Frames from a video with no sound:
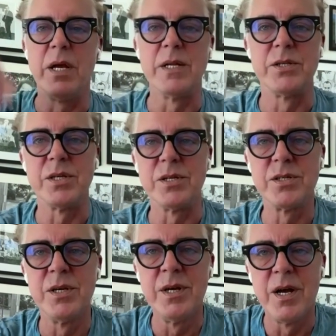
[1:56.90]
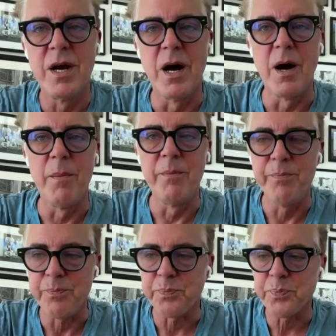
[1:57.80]
30 inches,
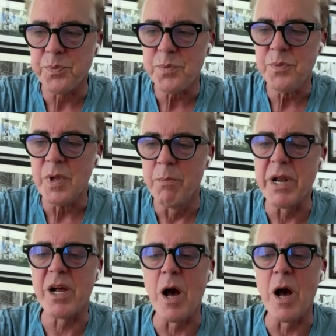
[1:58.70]
um, but